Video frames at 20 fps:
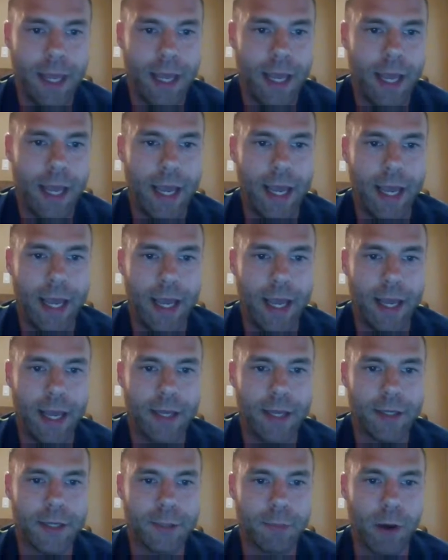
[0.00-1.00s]

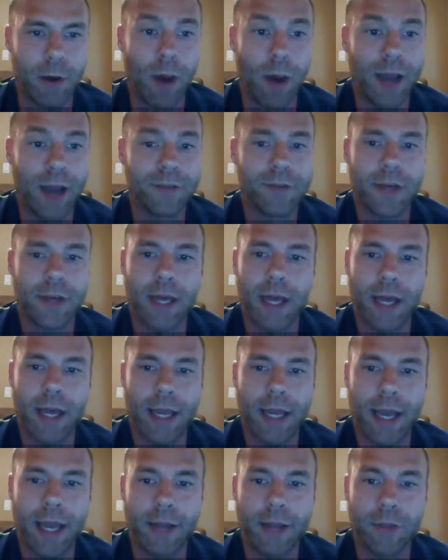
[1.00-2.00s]
And my wife and
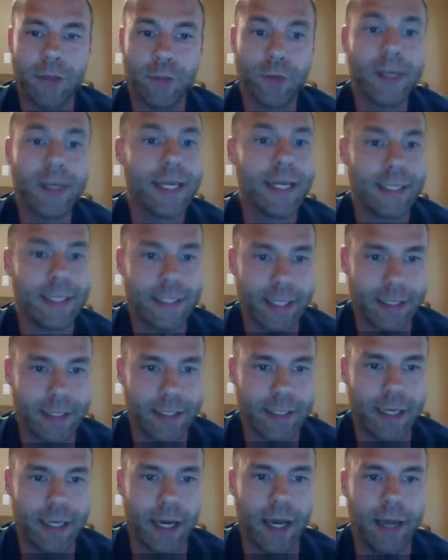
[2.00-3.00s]
I had 3 kids at
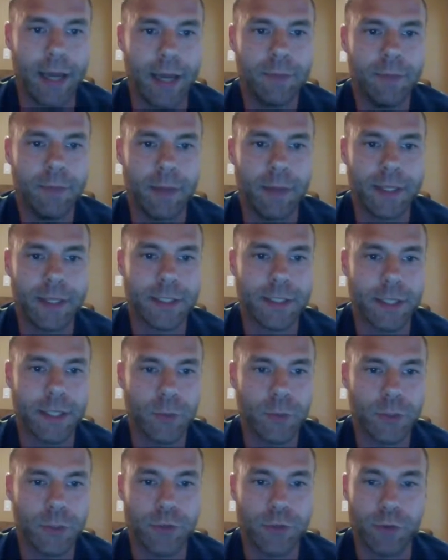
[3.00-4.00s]
the time. My
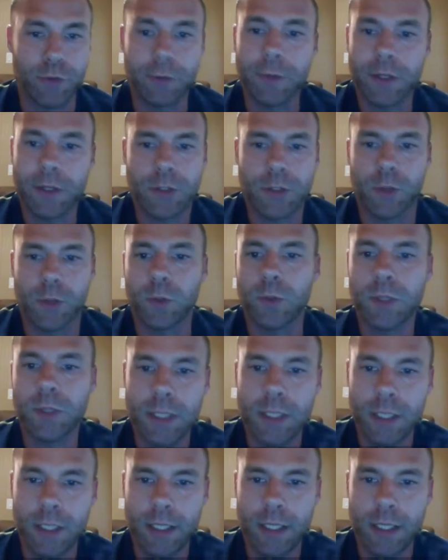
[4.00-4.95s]
son was 3 months old.